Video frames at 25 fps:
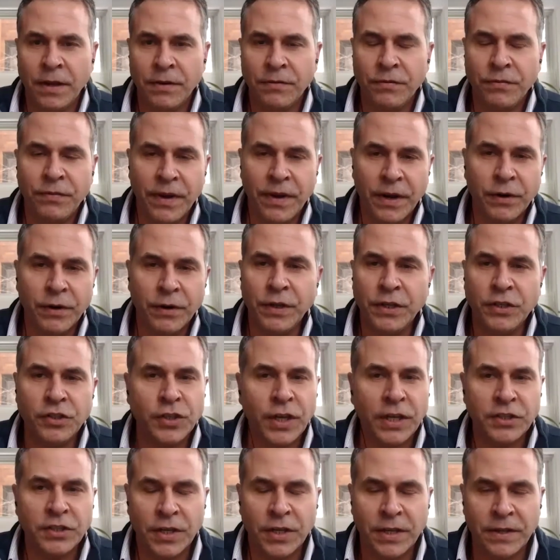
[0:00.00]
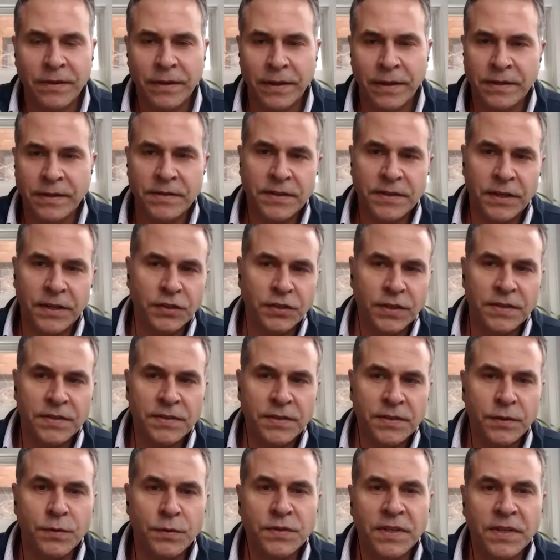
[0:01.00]
and fairly judging things such as
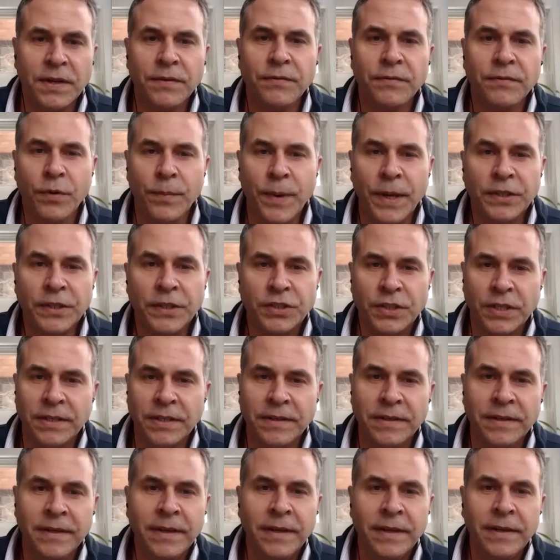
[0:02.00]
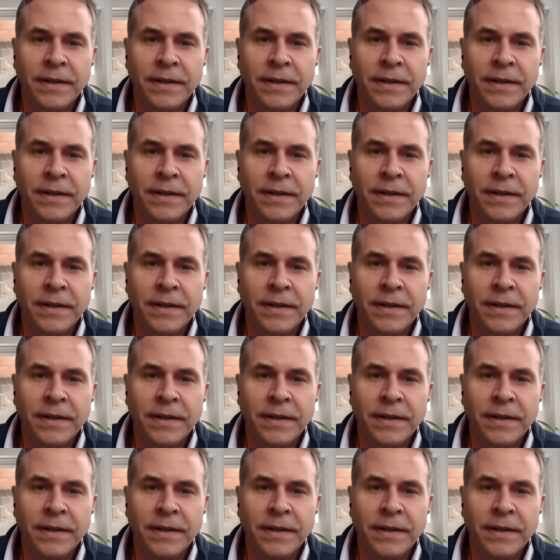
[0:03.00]
news and information